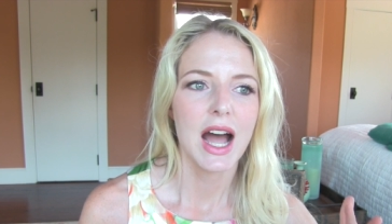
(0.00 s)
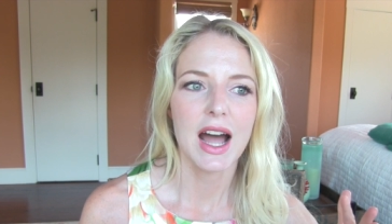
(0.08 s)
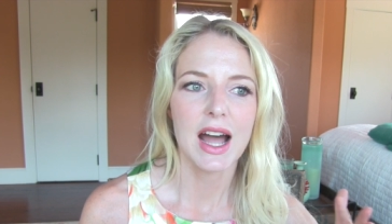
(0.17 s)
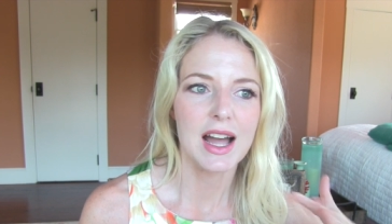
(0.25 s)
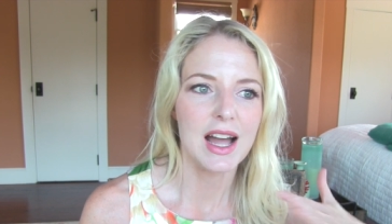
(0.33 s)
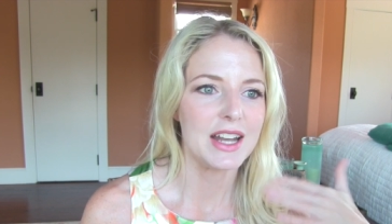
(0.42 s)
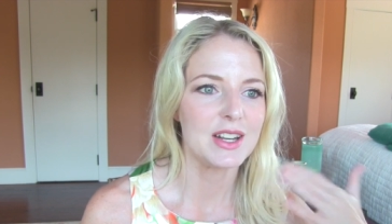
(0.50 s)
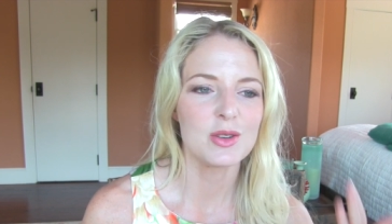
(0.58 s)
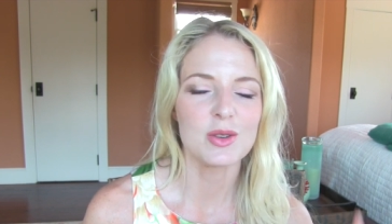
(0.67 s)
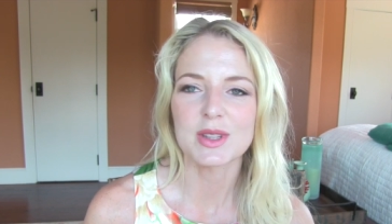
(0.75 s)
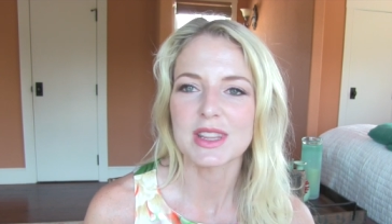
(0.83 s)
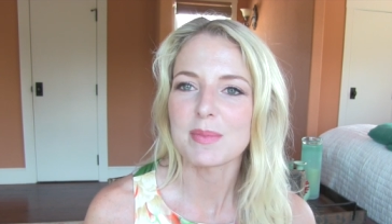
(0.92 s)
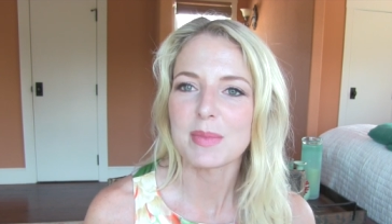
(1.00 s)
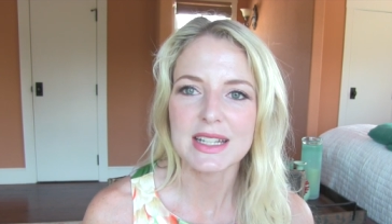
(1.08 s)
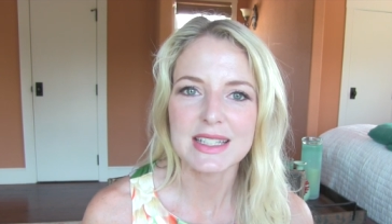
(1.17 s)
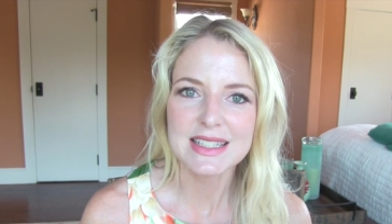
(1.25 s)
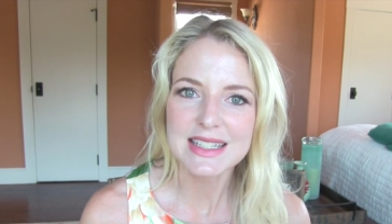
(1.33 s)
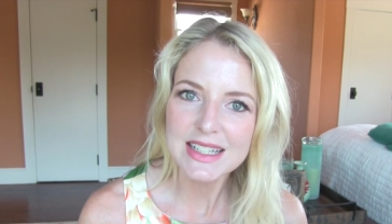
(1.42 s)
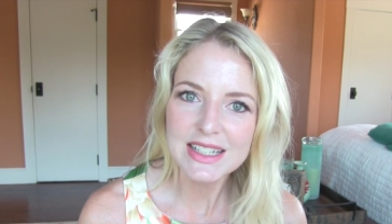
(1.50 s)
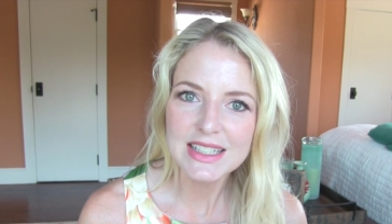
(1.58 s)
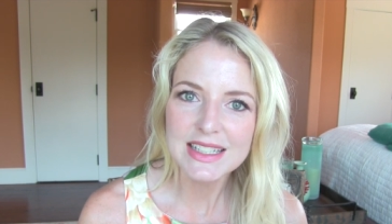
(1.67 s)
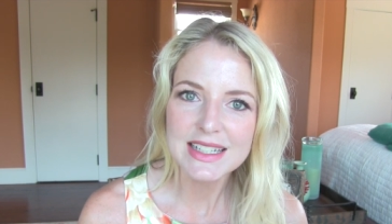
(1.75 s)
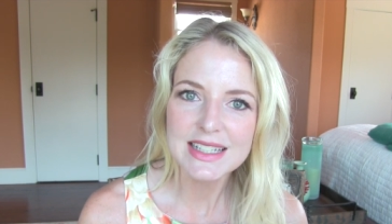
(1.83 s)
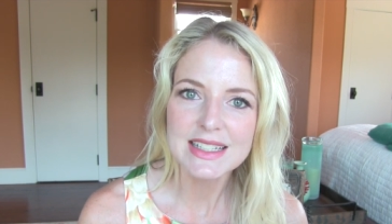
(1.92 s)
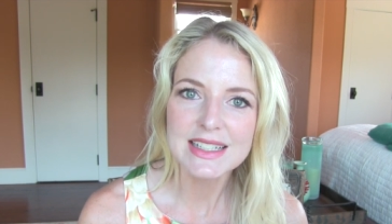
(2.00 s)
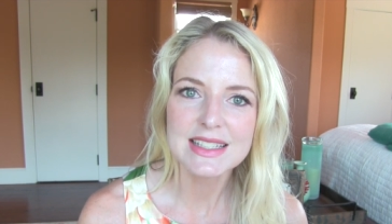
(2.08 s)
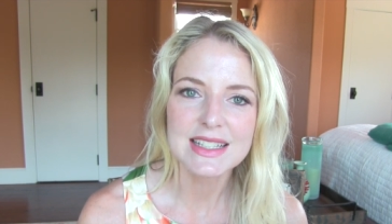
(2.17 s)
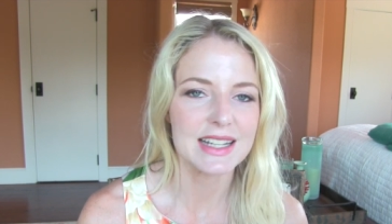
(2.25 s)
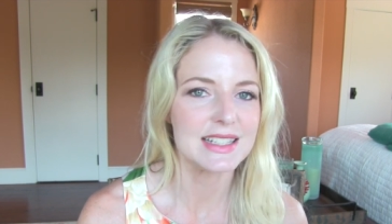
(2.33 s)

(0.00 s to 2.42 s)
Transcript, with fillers: Uh, I don't know what the big deal is.